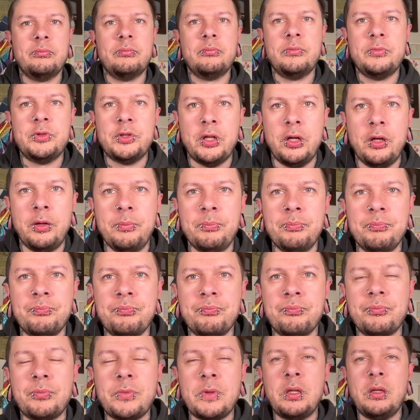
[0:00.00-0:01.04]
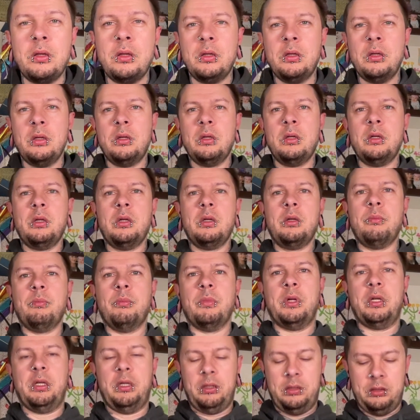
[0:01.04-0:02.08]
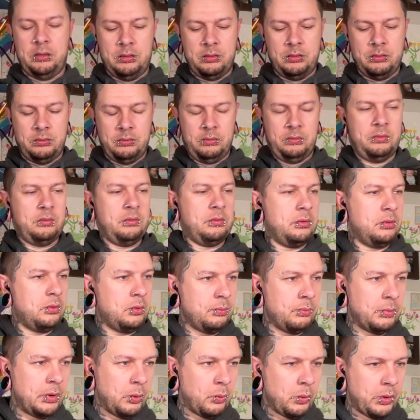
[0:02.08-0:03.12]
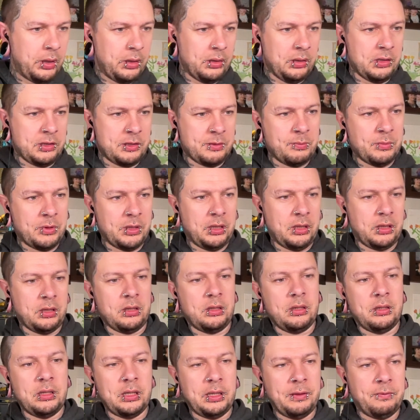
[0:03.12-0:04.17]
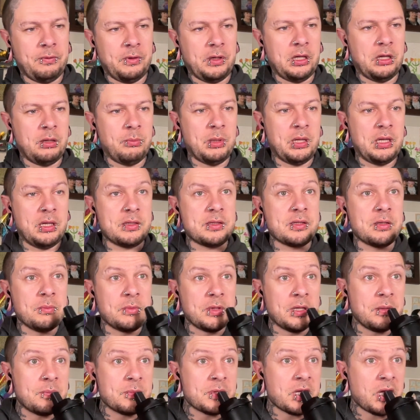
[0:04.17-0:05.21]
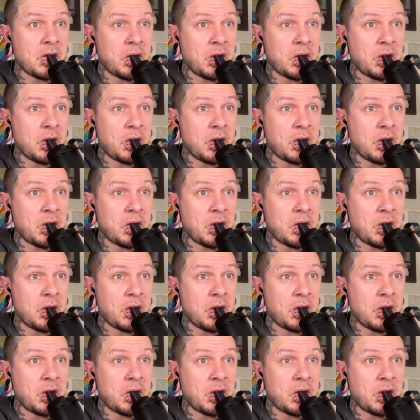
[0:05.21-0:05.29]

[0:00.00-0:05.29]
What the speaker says: Sorry. My wireless mic. I forget about it sometimes.